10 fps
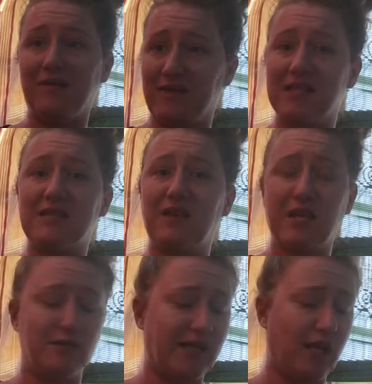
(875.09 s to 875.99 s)
This
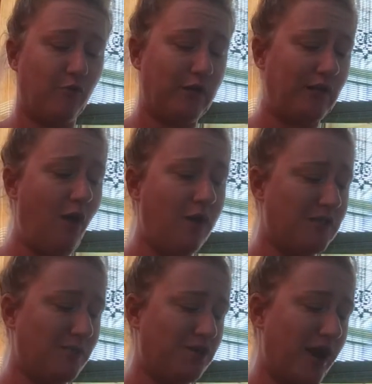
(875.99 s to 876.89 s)
video is getting really long,
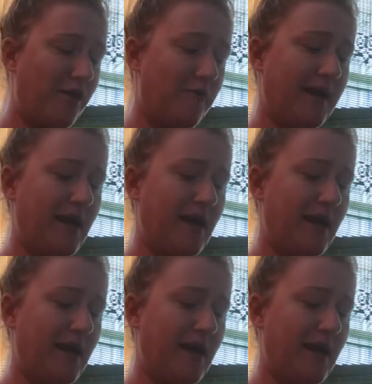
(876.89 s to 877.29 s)
so I'm going to try to hurry